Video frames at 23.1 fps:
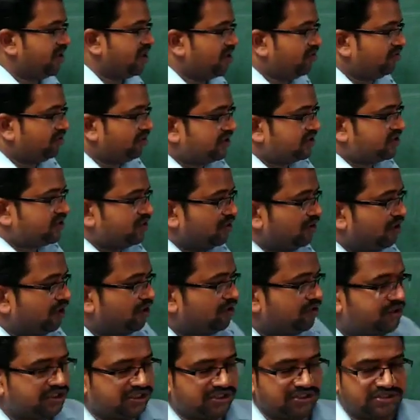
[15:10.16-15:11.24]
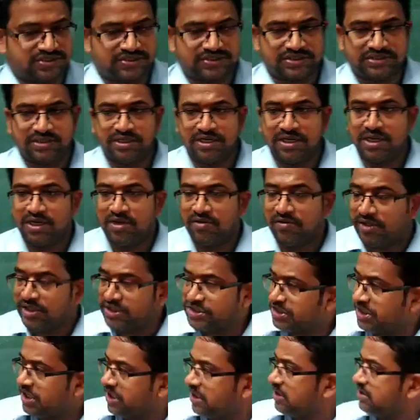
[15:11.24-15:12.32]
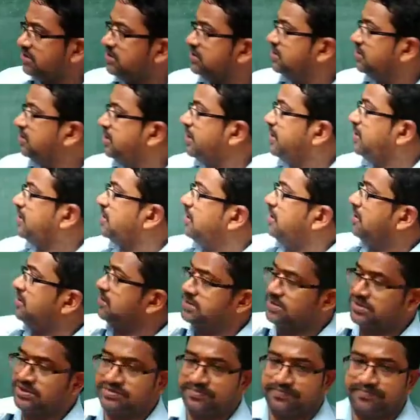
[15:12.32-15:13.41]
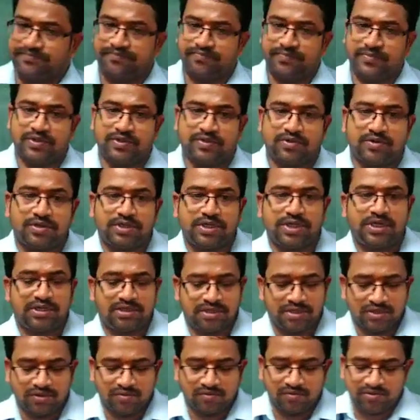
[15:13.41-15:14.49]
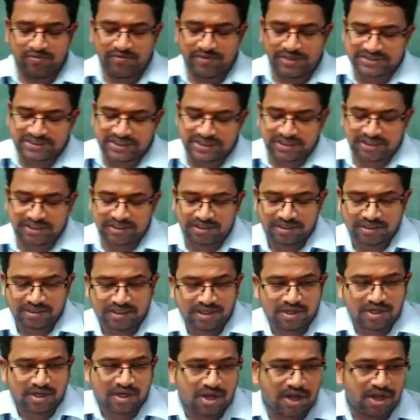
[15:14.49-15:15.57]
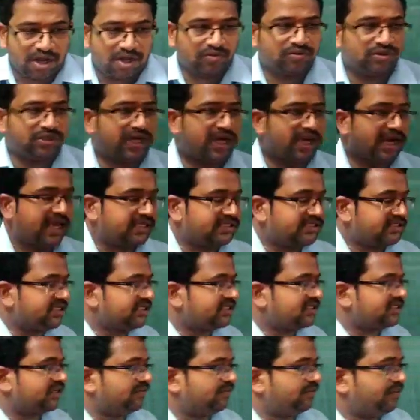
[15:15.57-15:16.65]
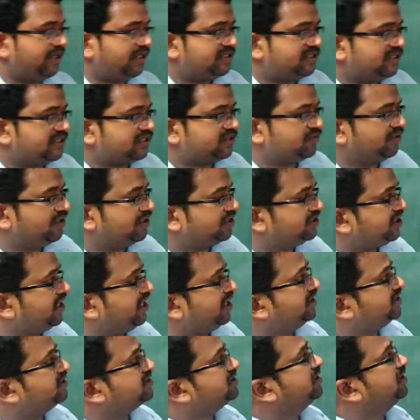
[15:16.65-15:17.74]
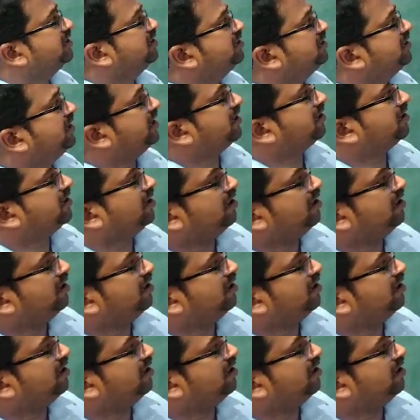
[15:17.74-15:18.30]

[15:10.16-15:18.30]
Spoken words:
How these solutions will change their colors? Okay. We will see how the acids and bases will change their